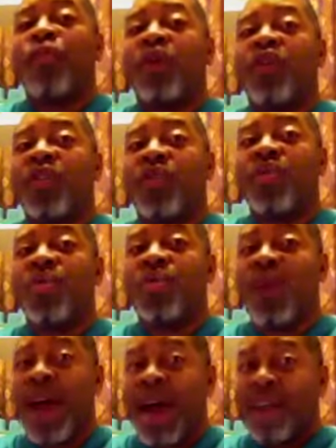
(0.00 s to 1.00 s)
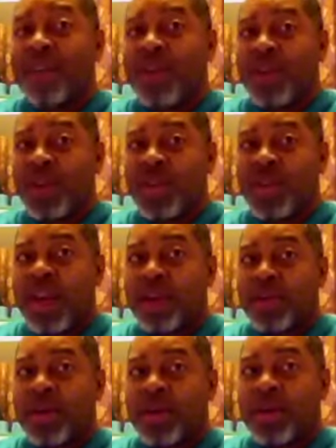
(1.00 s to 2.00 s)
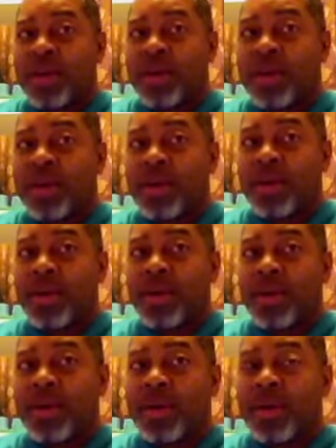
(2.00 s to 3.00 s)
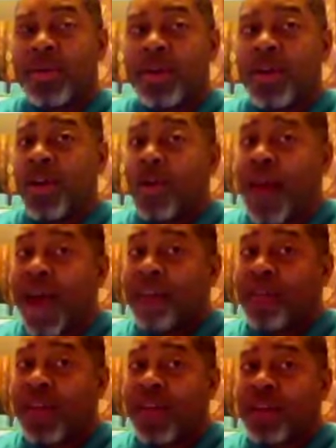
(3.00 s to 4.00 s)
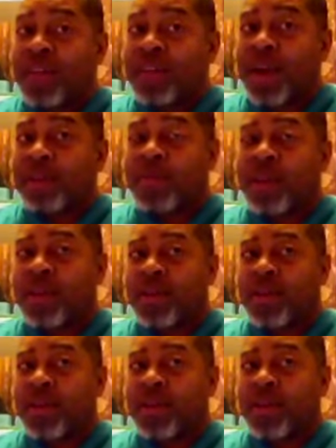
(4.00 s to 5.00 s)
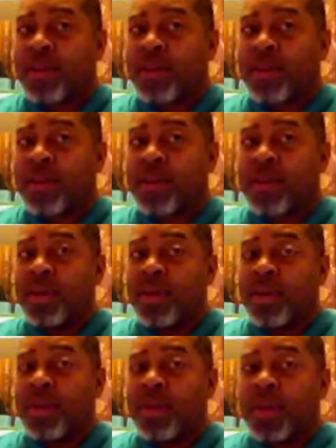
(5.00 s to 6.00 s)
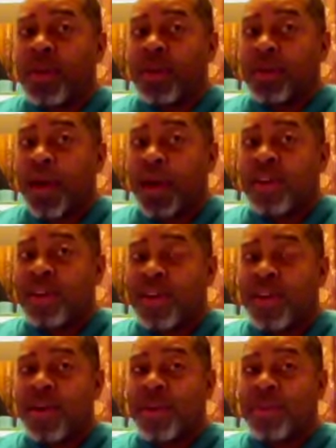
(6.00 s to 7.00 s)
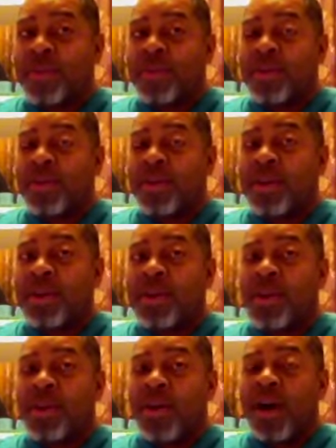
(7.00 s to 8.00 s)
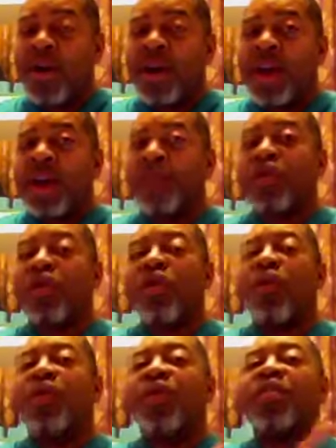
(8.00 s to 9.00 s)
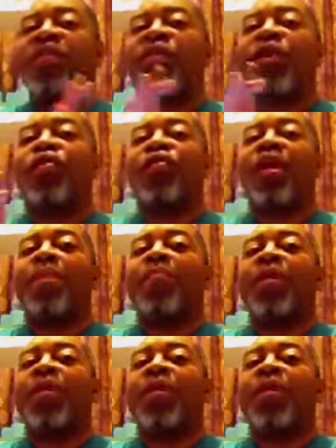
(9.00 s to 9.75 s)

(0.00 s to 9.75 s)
what you have to accept. You don't have to accept this. These are my terms. Okay, so if you don't accept